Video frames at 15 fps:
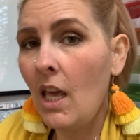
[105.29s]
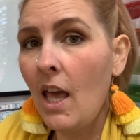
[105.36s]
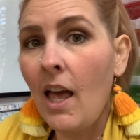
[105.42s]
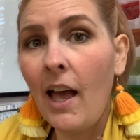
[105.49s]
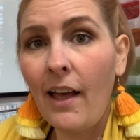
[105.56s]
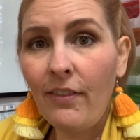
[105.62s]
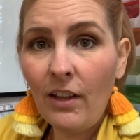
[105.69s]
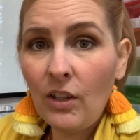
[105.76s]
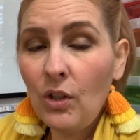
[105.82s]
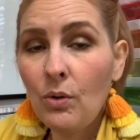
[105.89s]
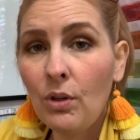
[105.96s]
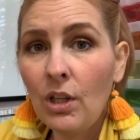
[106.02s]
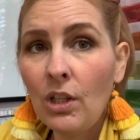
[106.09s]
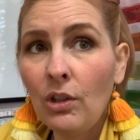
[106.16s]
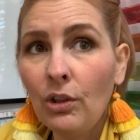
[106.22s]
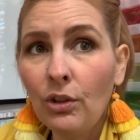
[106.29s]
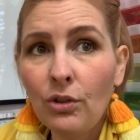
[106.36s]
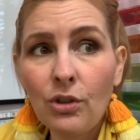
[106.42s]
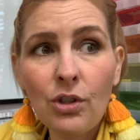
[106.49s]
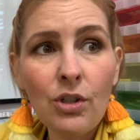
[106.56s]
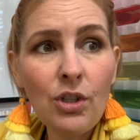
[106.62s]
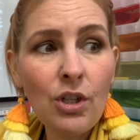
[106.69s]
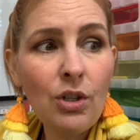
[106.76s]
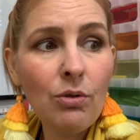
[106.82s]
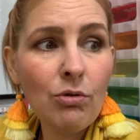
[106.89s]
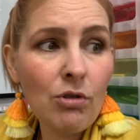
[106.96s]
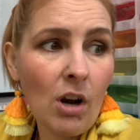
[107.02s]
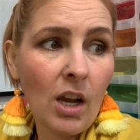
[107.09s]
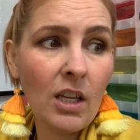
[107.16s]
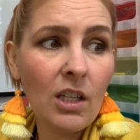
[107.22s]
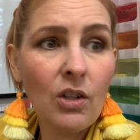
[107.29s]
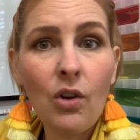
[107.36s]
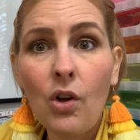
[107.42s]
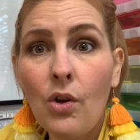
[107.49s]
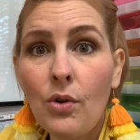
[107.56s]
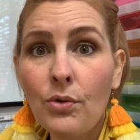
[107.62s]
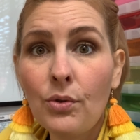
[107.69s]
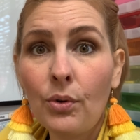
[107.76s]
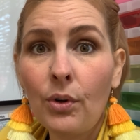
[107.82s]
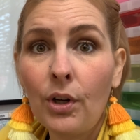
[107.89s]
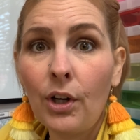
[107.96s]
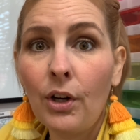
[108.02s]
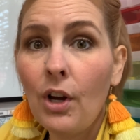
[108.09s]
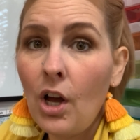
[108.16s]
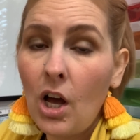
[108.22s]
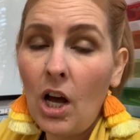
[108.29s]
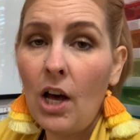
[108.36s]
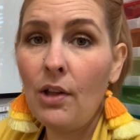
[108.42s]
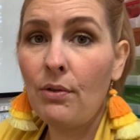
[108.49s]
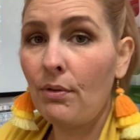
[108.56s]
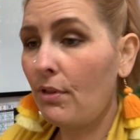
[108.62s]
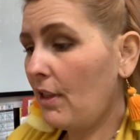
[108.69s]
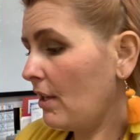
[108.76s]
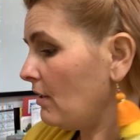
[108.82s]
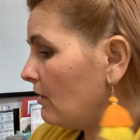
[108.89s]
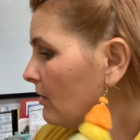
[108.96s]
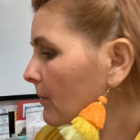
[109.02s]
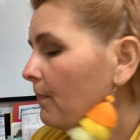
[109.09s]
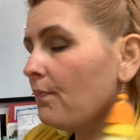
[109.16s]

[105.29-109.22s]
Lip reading: and then you can learn to do triangles or other things.